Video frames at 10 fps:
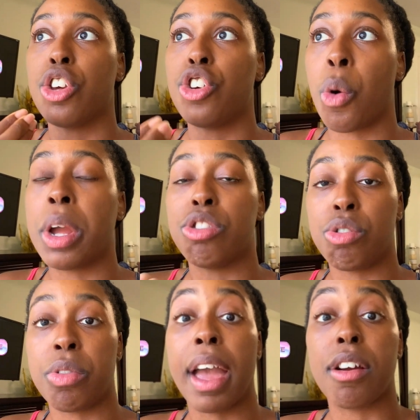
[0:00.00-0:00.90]
going
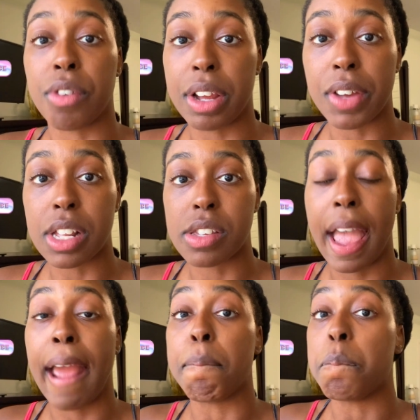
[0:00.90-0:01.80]
through that grievance
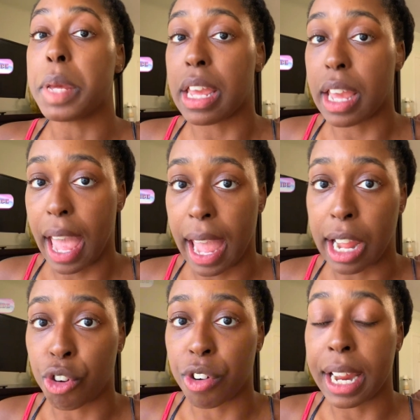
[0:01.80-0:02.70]
and being
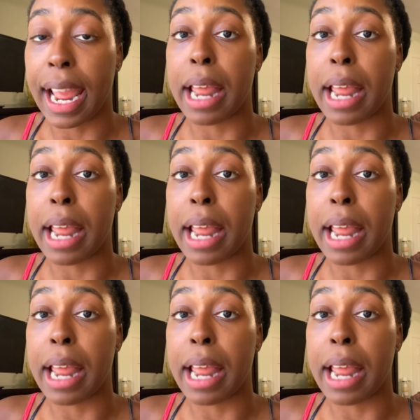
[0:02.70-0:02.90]
angry